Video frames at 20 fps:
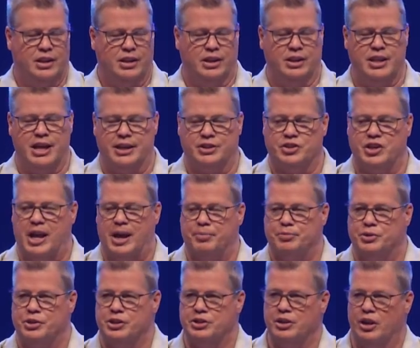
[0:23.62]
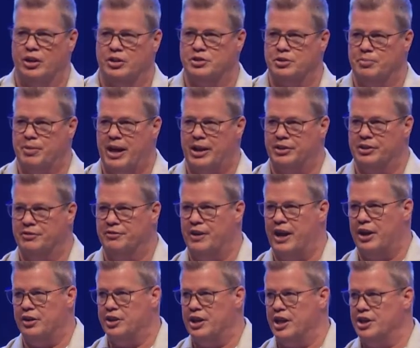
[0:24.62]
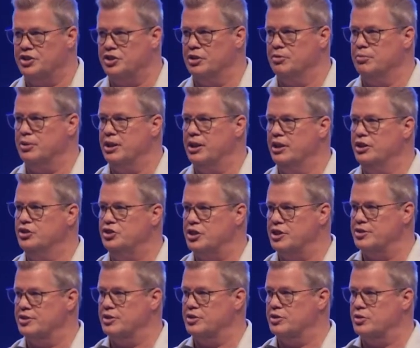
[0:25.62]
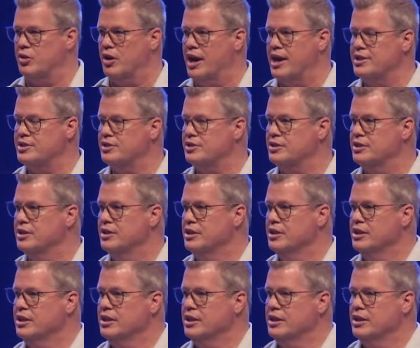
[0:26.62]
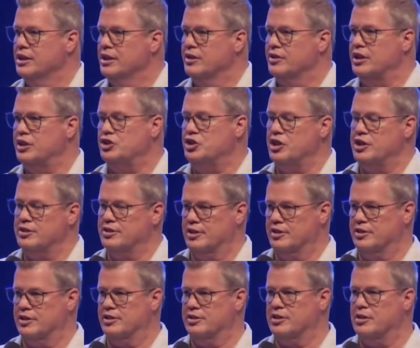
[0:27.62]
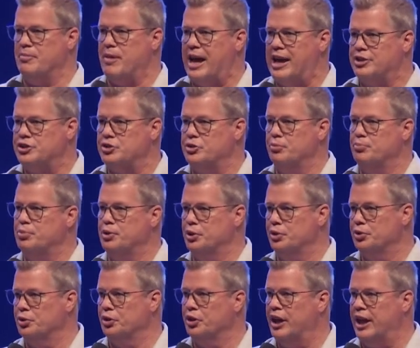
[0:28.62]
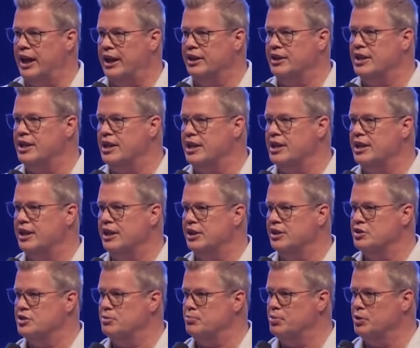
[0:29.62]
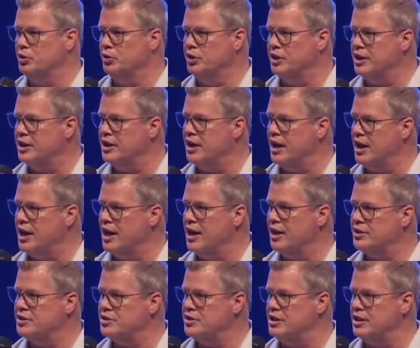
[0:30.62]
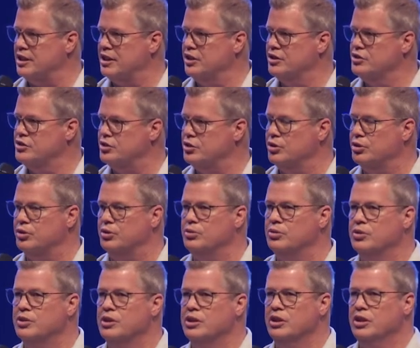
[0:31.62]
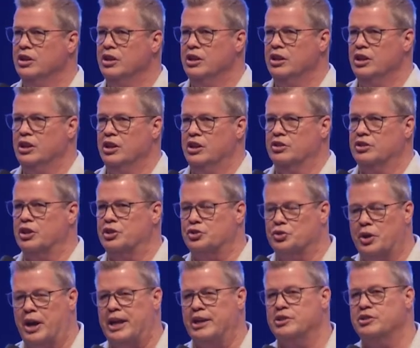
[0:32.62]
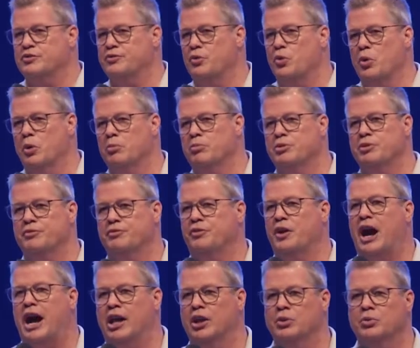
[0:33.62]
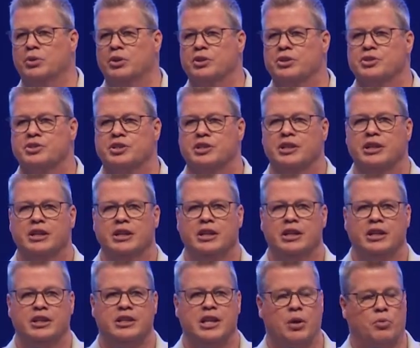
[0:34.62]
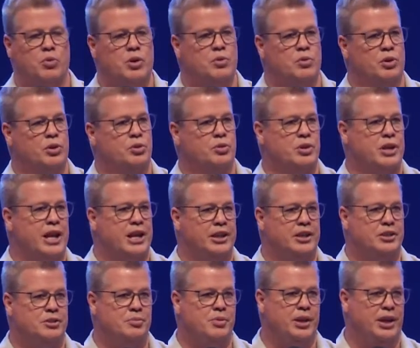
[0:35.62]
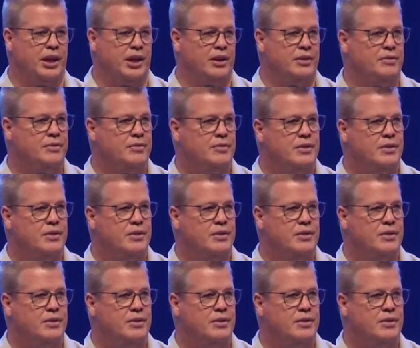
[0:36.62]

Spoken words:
In that chapter, he talks about the foundation being Jesus Christ, that Jesus is the master builder and he is building us into the transformed followers that we were created to be.